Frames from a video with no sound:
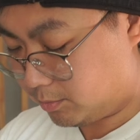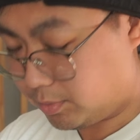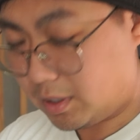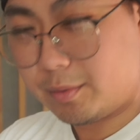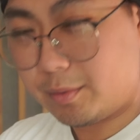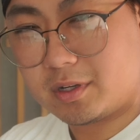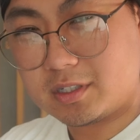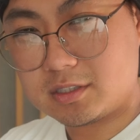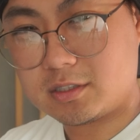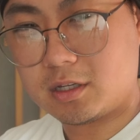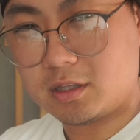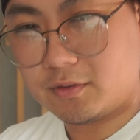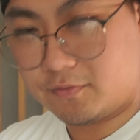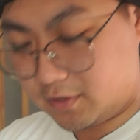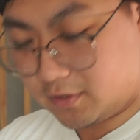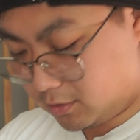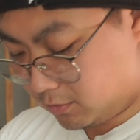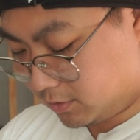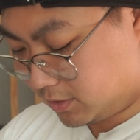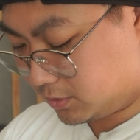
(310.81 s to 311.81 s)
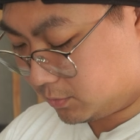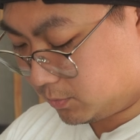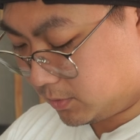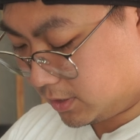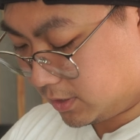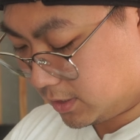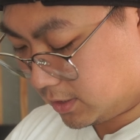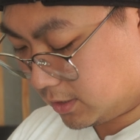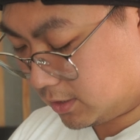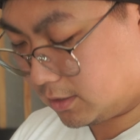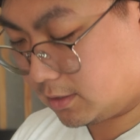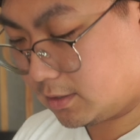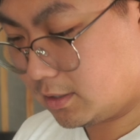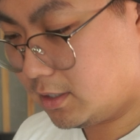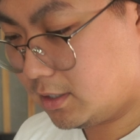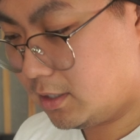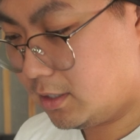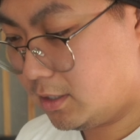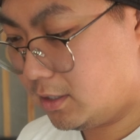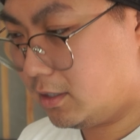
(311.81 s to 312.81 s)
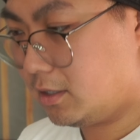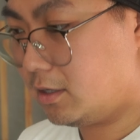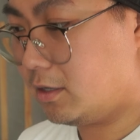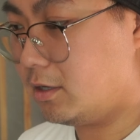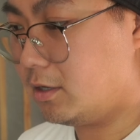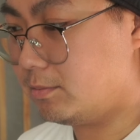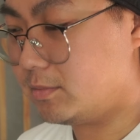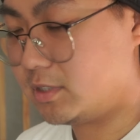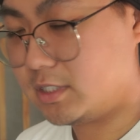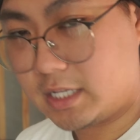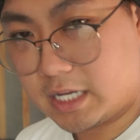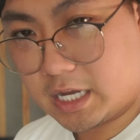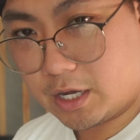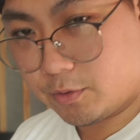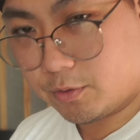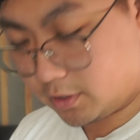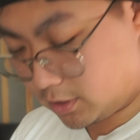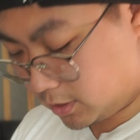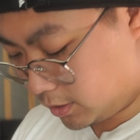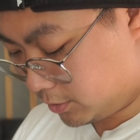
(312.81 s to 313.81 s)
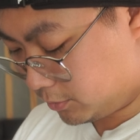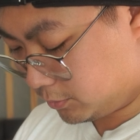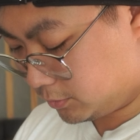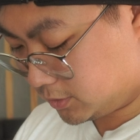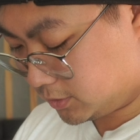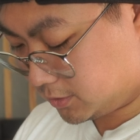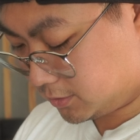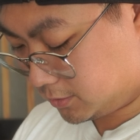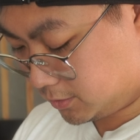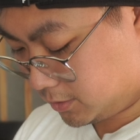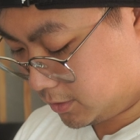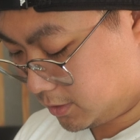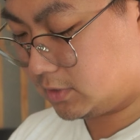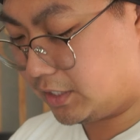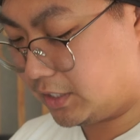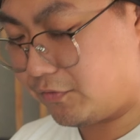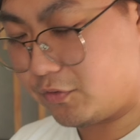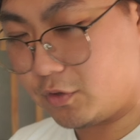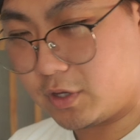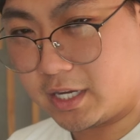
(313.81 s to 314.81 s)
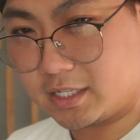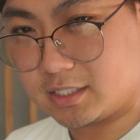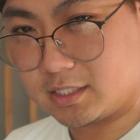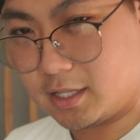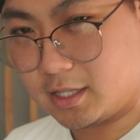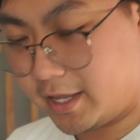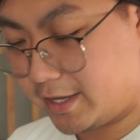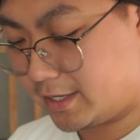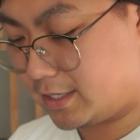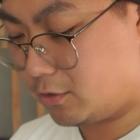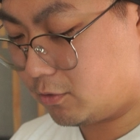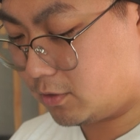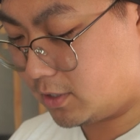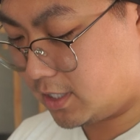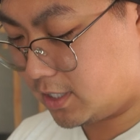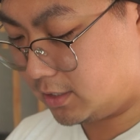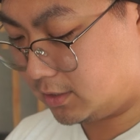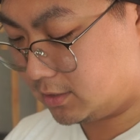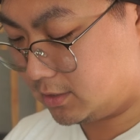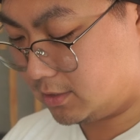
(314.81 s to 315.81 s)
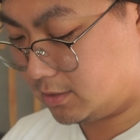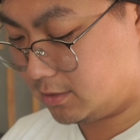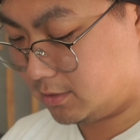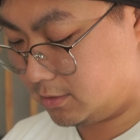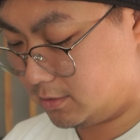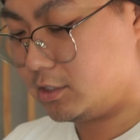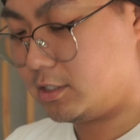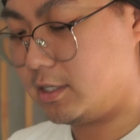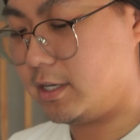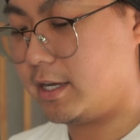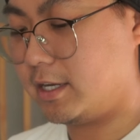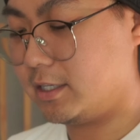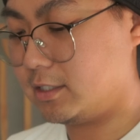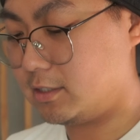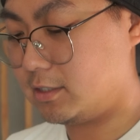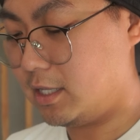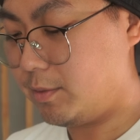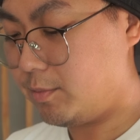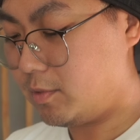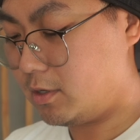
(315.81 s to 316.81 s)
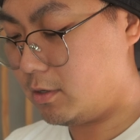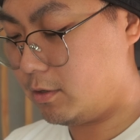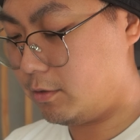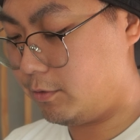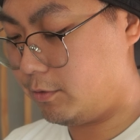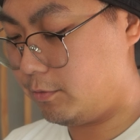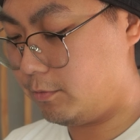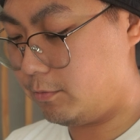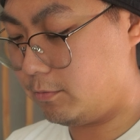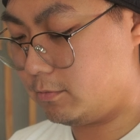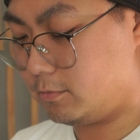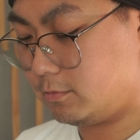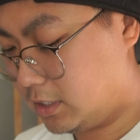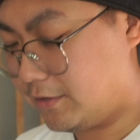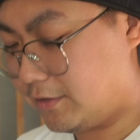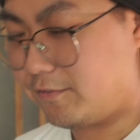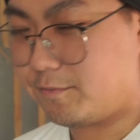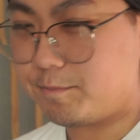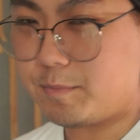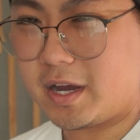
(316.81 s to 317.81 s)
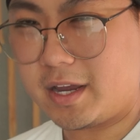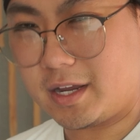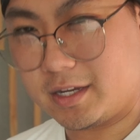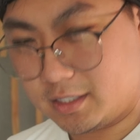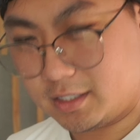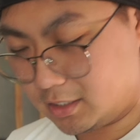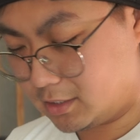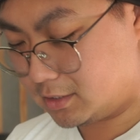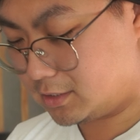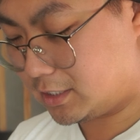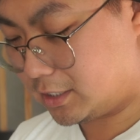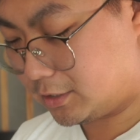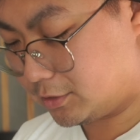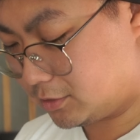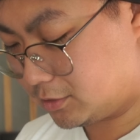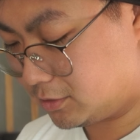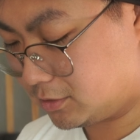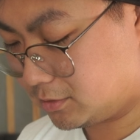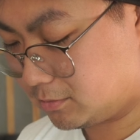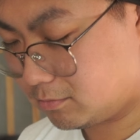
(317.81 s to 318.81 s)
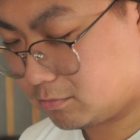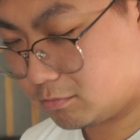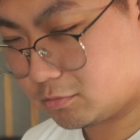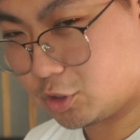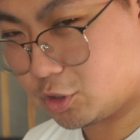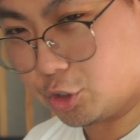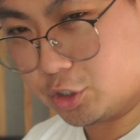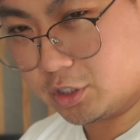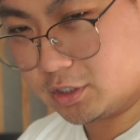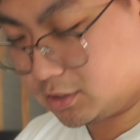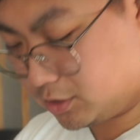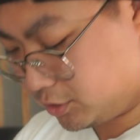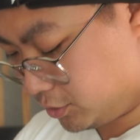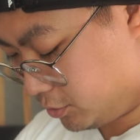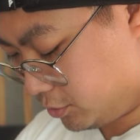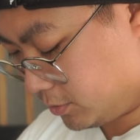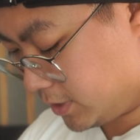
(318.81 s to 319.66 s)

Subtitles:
probably gonna start the video this weekend, see how it goes, if you guys like it or not. So yeah guys, let me know if my idea sounds good to you